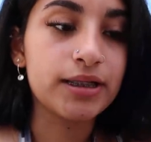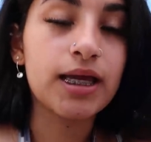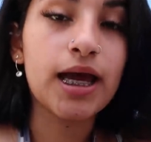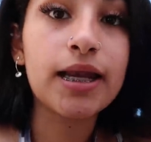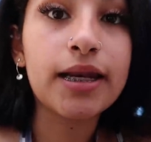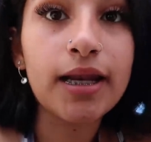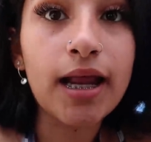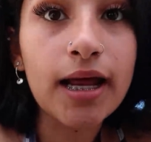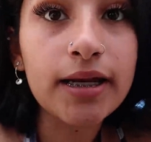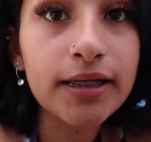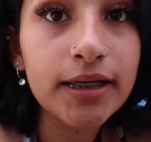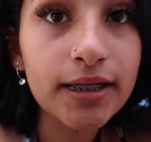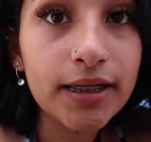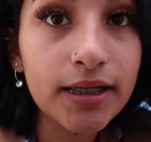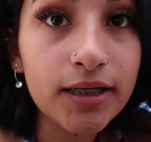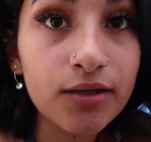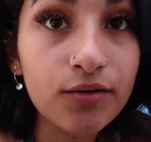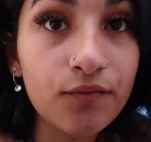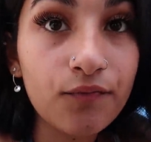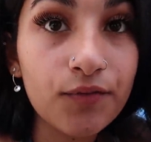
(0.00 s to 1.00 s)
Yeah, I need to
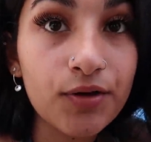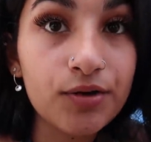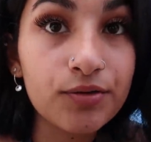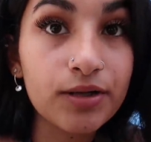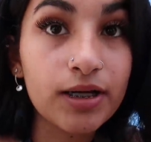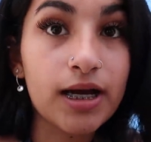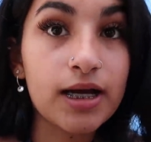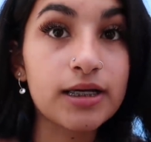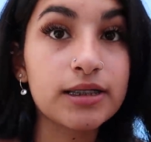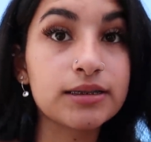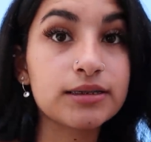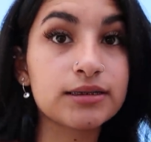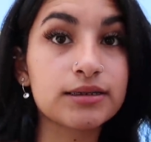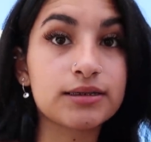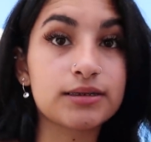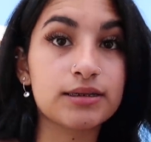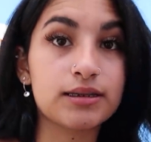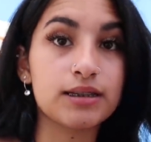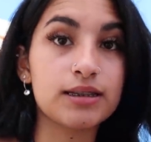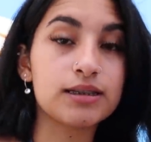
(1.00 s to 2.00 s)
get a new phone, guys.
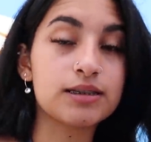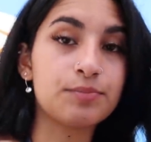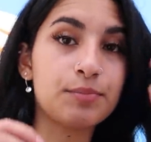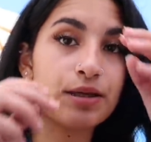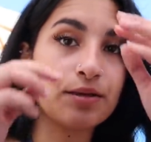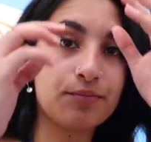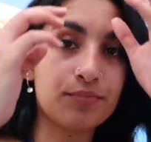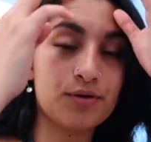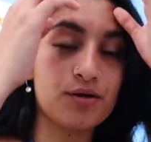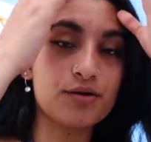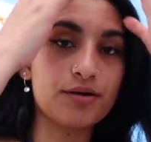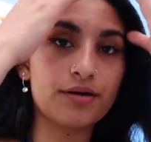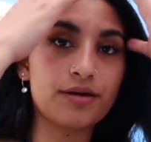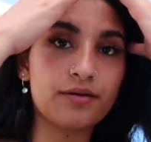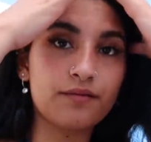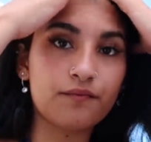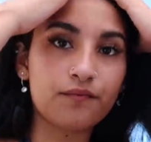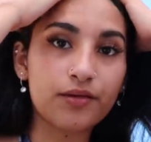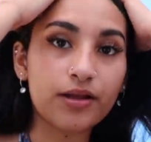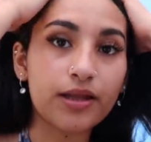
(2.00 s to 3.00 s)
It's been
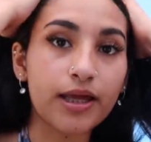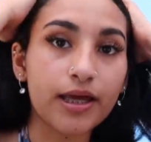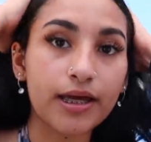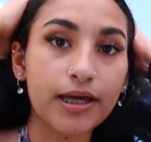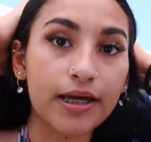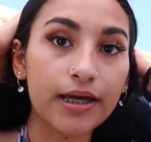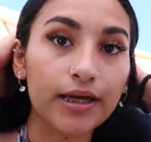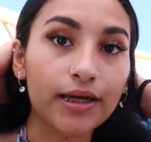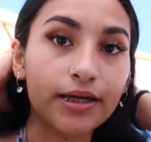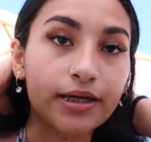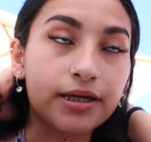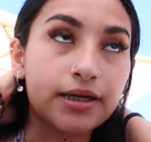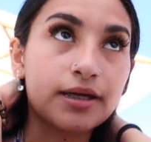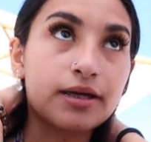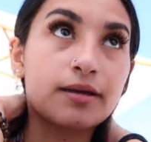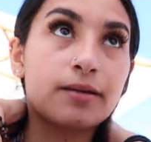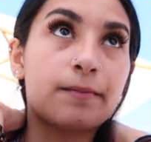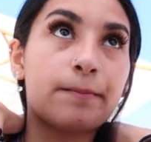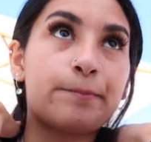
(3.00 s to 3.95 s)
broken for like